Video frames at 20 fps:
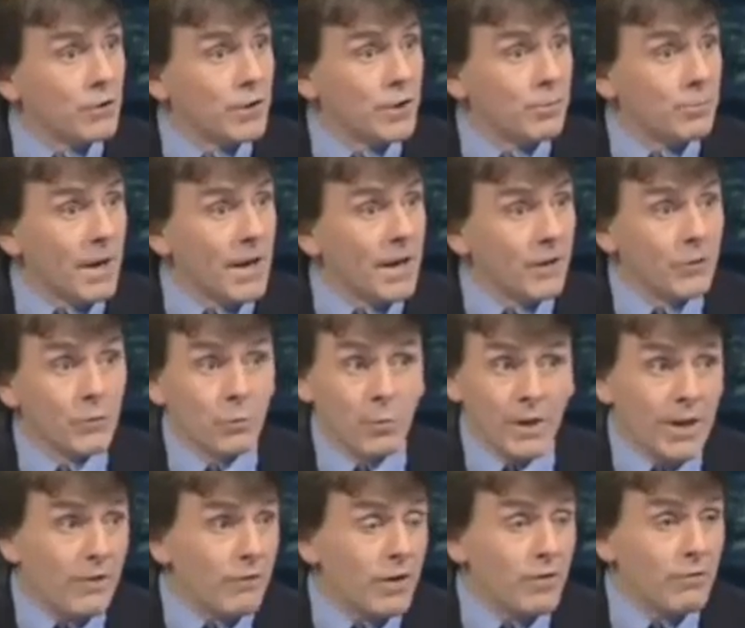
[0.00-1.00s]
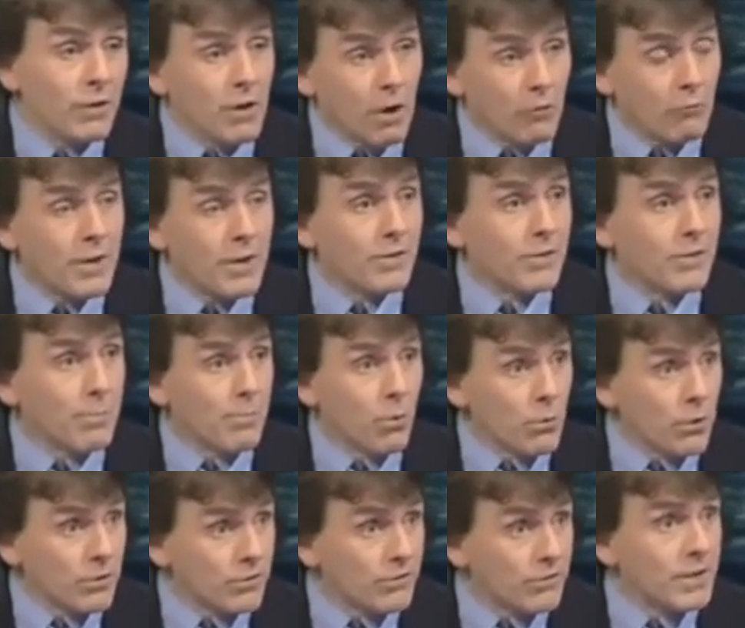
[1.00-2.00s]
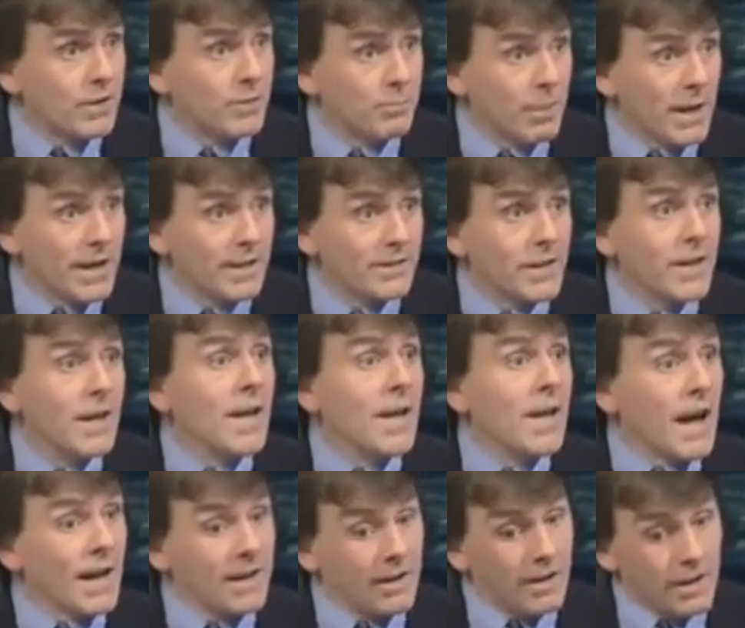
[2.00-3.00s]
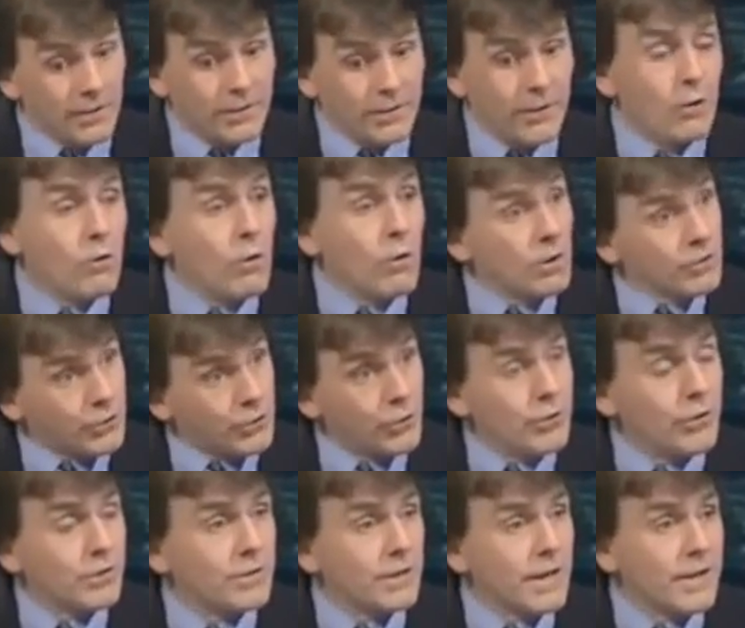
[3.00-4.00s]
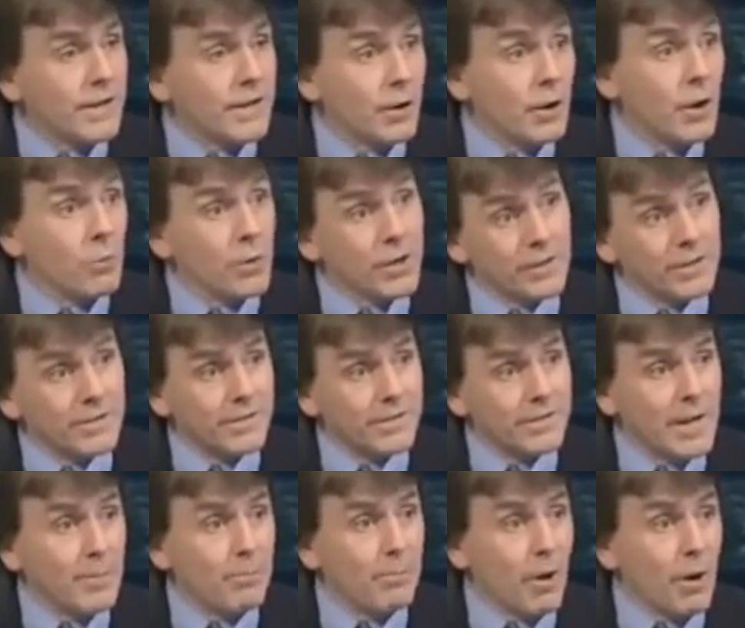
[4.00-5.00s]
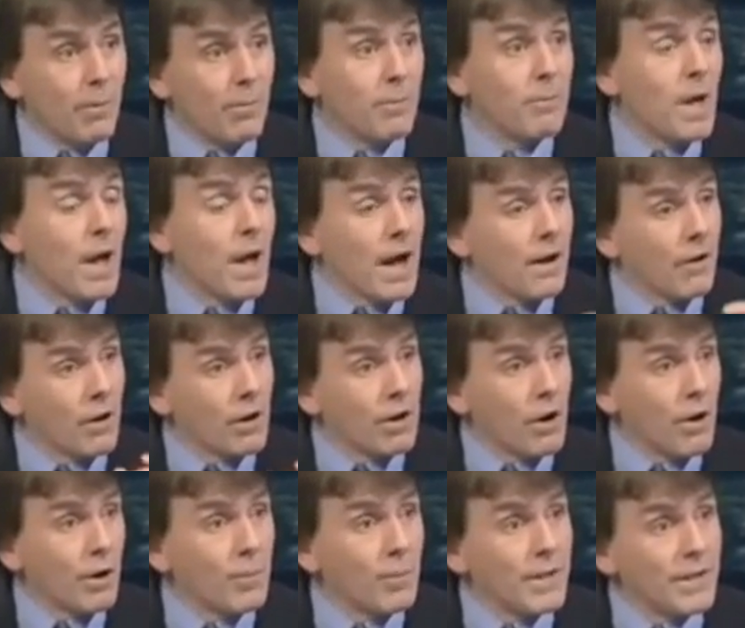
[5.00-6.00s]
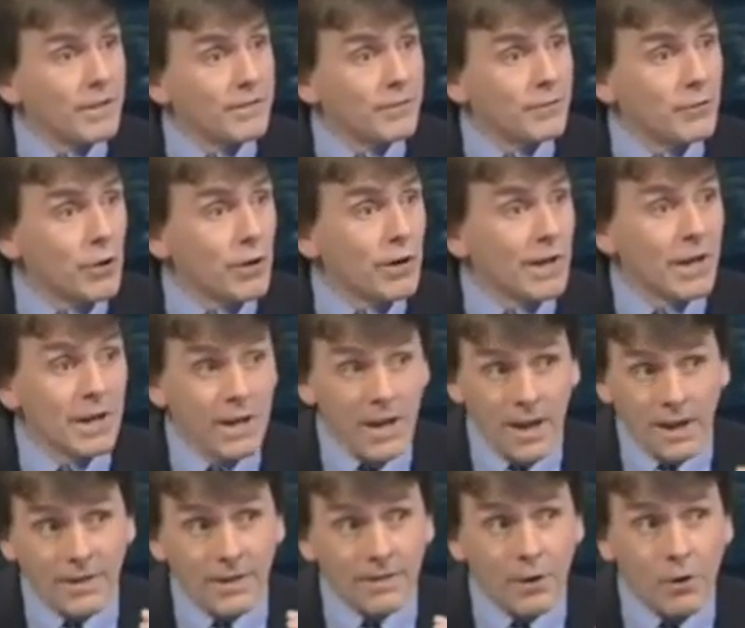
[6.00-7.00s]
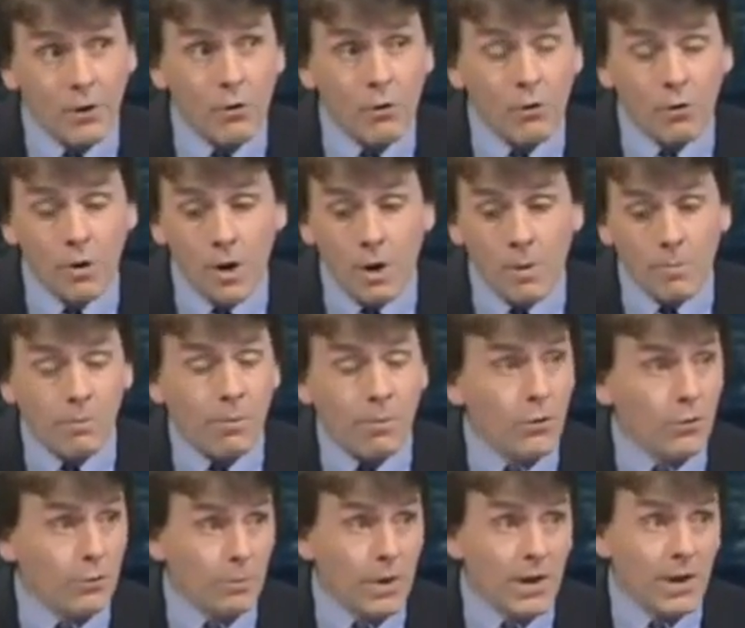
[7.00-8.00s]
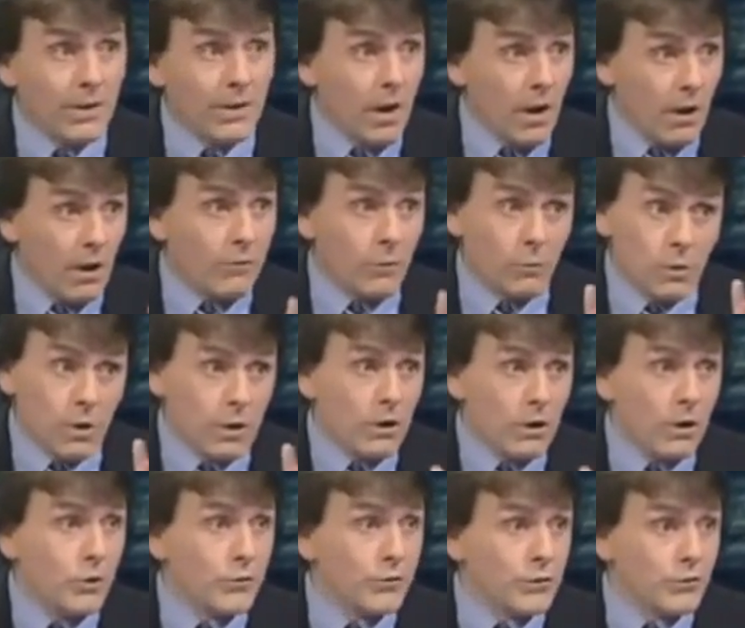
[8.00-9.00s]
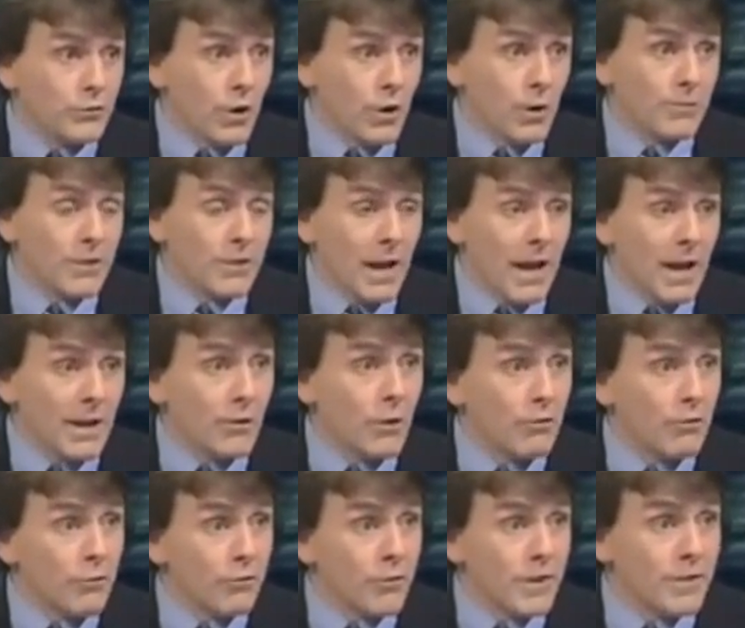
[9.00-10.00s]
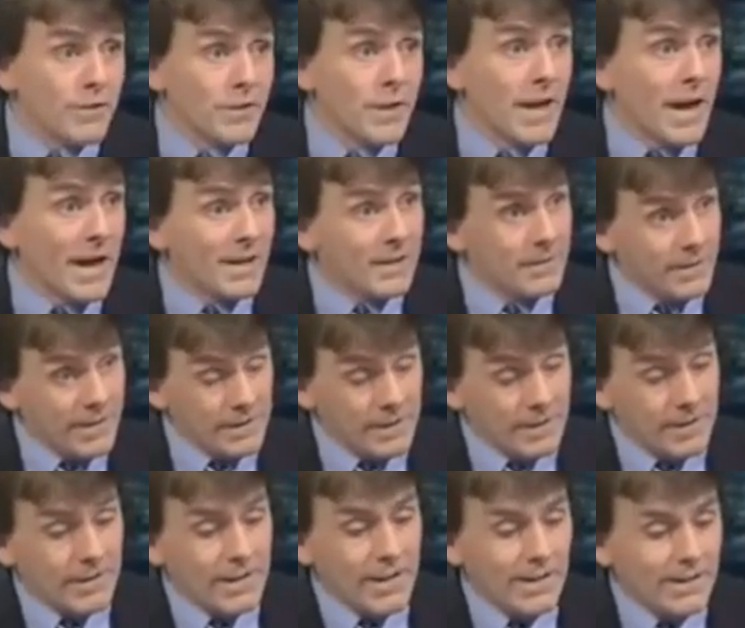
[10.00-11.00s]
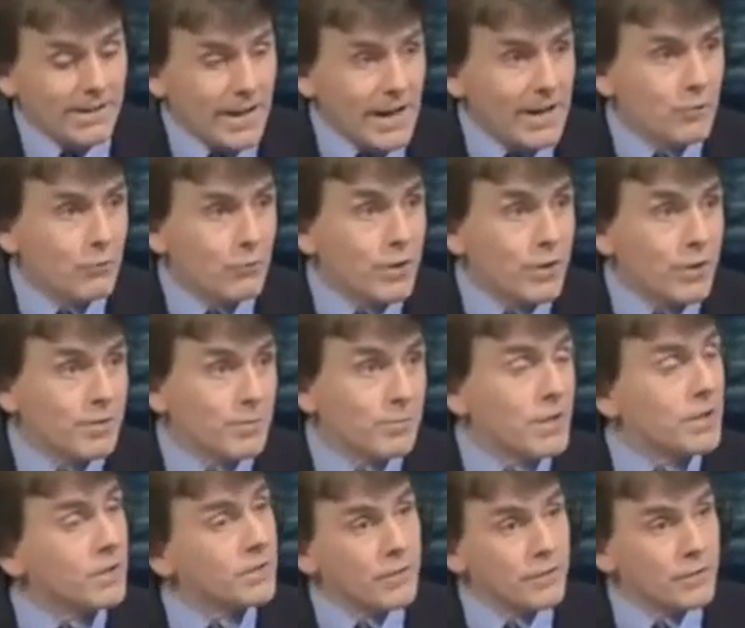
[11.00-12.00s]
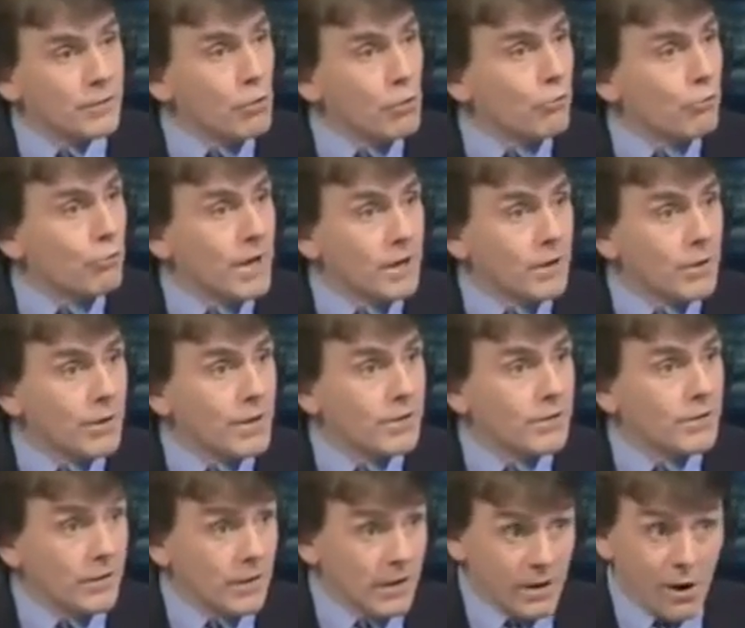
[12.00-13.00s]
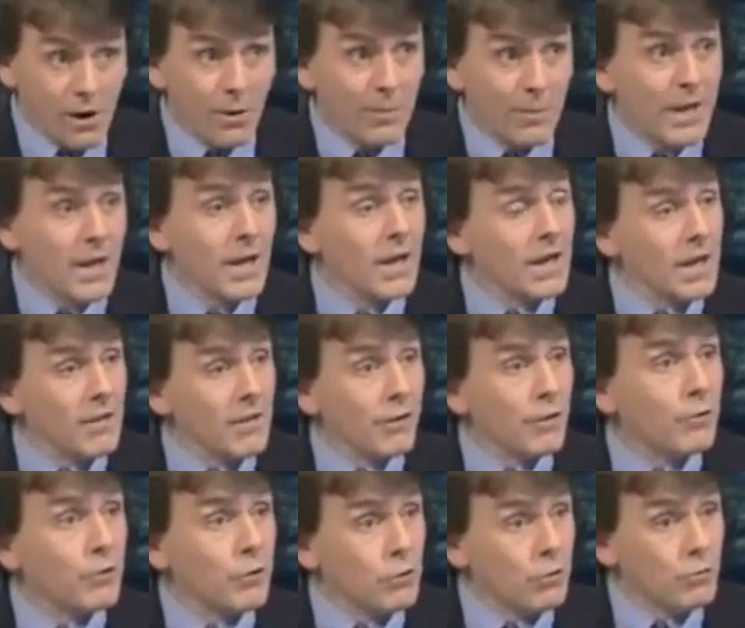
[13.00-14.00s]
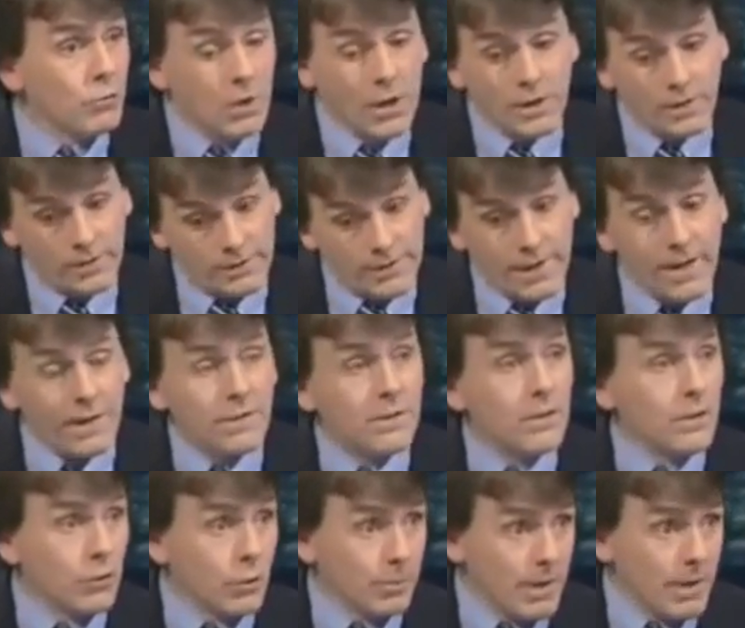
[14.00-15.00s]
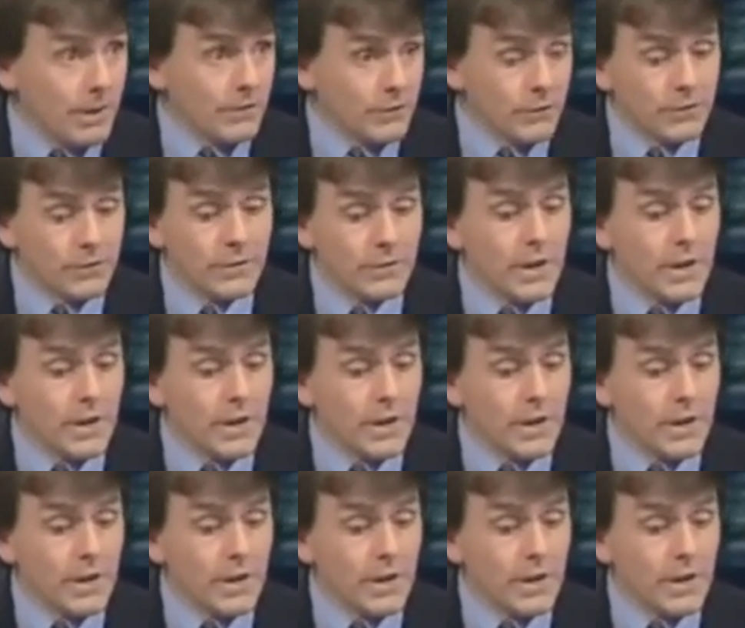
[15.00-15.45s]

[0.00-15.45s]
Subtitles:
all these bankers. We never even got rid of the boards of these banks. And so 2 years later, we're in the same problem and our economy is struggling. And this whole prospect of we're losing jobs hand over fist, and it's the exact reason because there's no credit going into the economy, even though you said, your minister